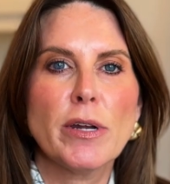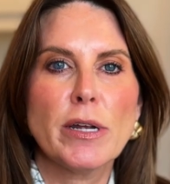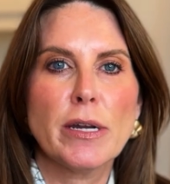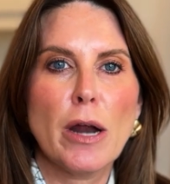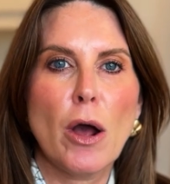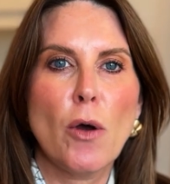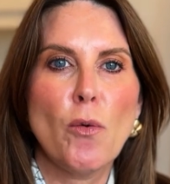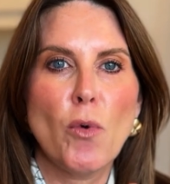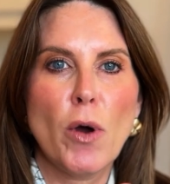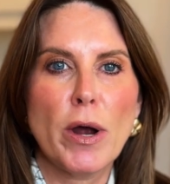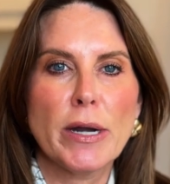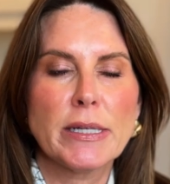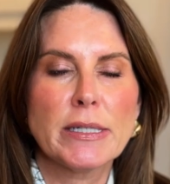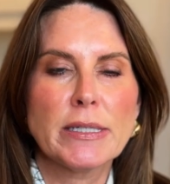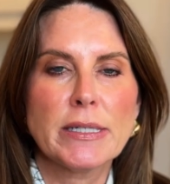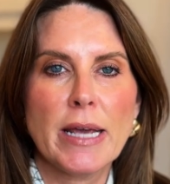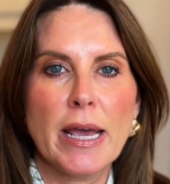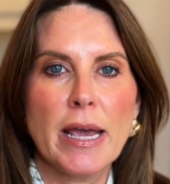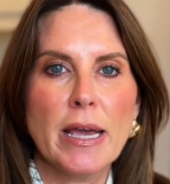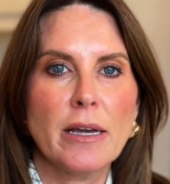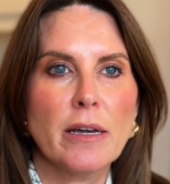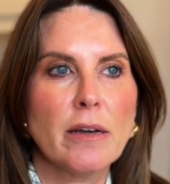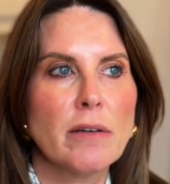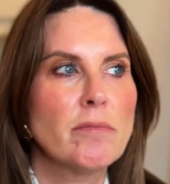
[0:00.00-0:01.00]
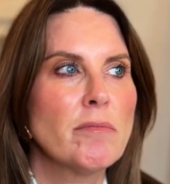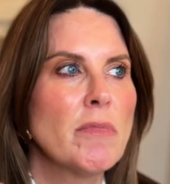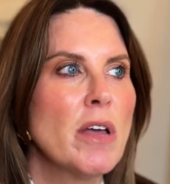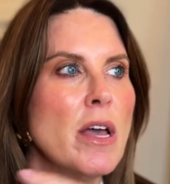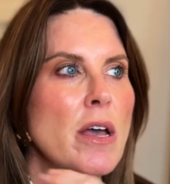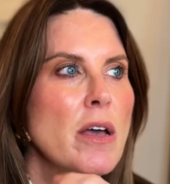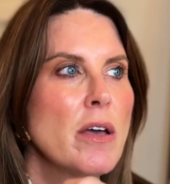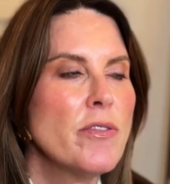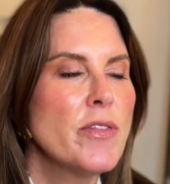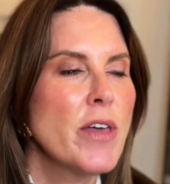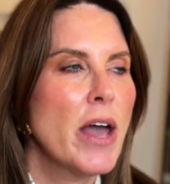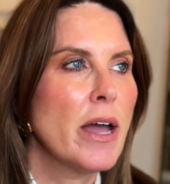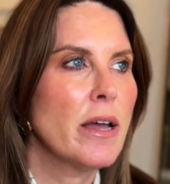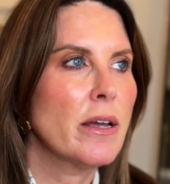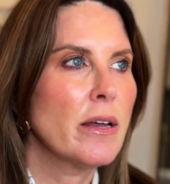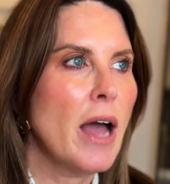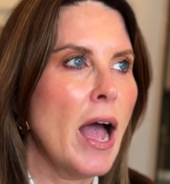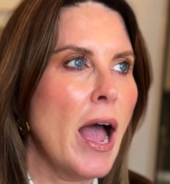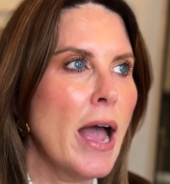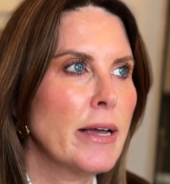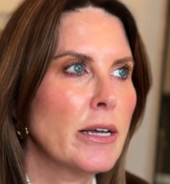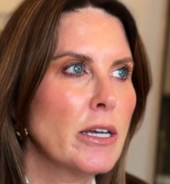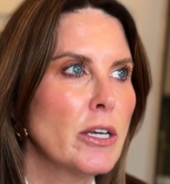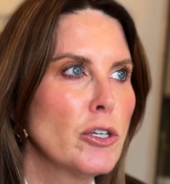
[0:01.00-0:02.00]
and I want to take them, that
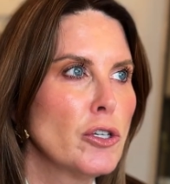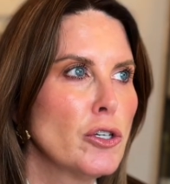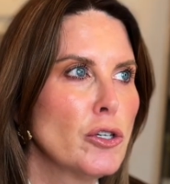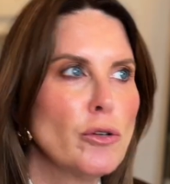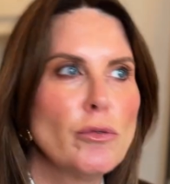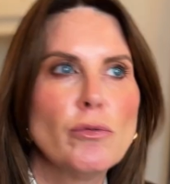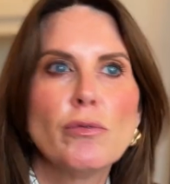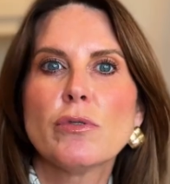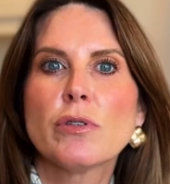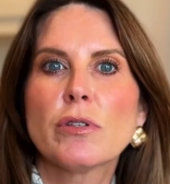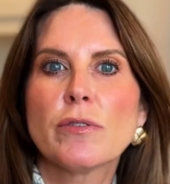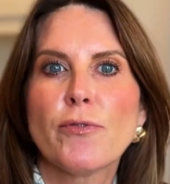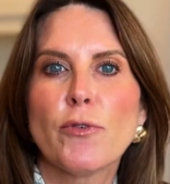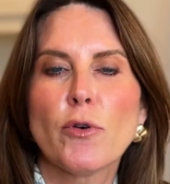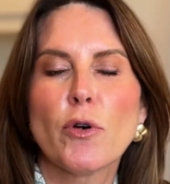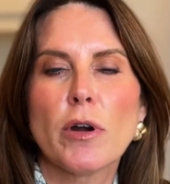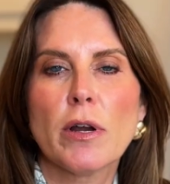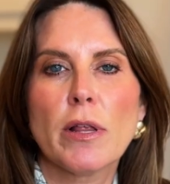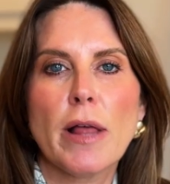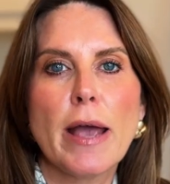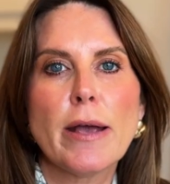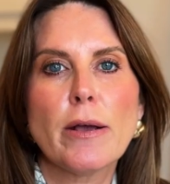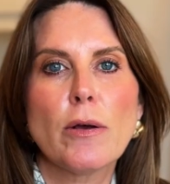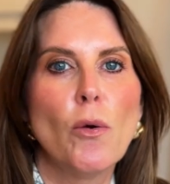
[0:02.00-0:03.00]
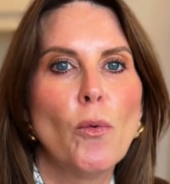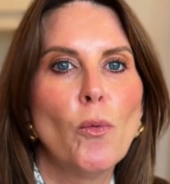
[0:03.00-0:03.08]
I can use for like